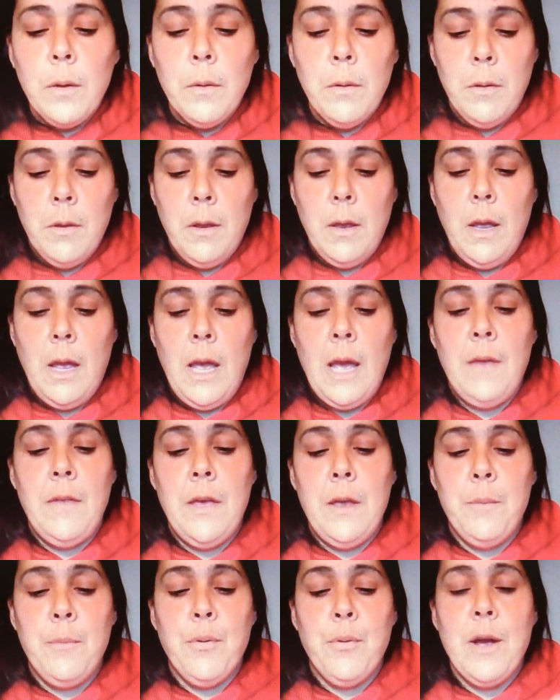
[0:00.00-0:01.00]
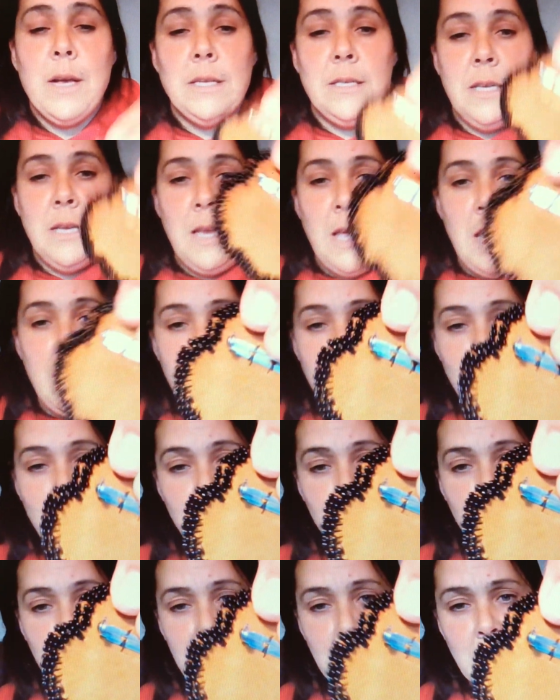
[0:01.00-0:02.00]
and then press it, and then you'll
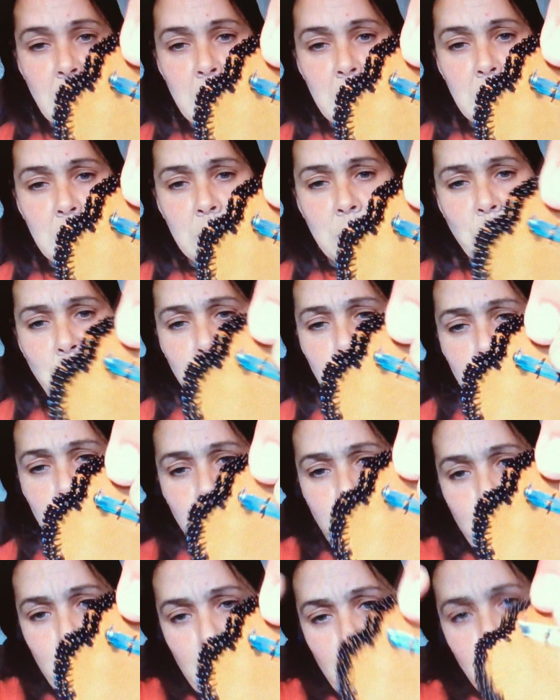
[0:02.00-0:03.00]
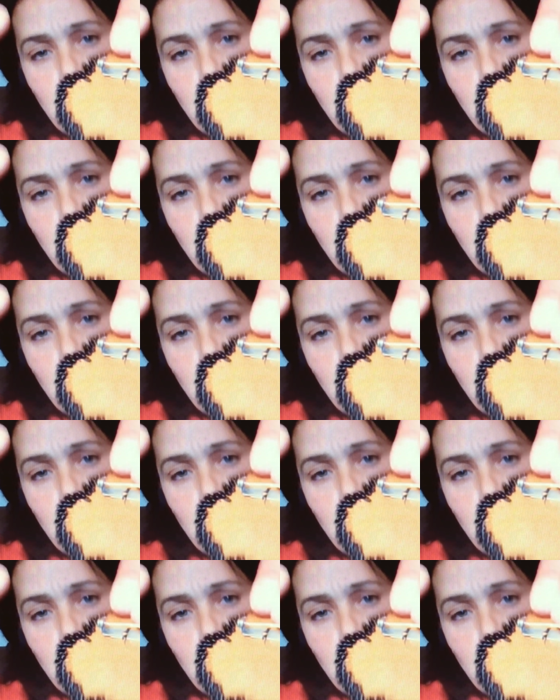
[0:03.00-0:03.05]
see it sort of like